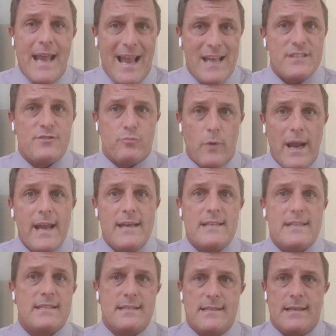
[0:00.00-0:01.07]
has
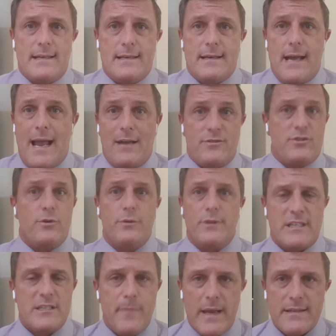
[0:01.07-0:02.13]
raised household
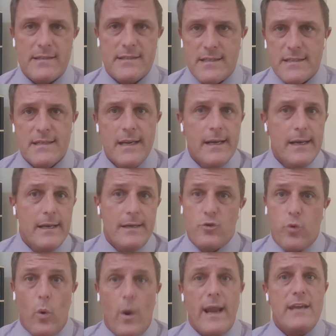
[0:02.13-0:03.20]
expenses
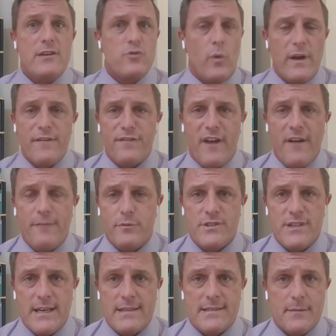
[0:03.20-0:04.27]

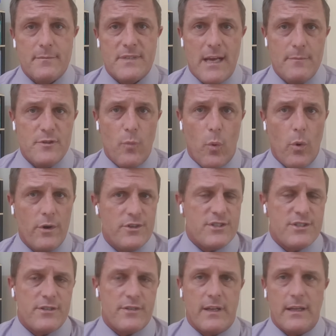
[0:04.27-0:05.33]
20-25%, sometimes more,
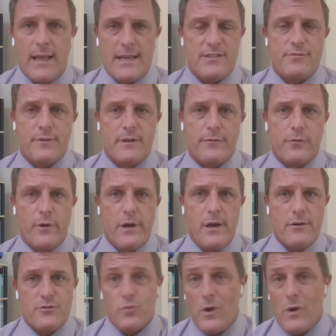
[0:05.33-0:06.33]
just over the last 3 or 4 years.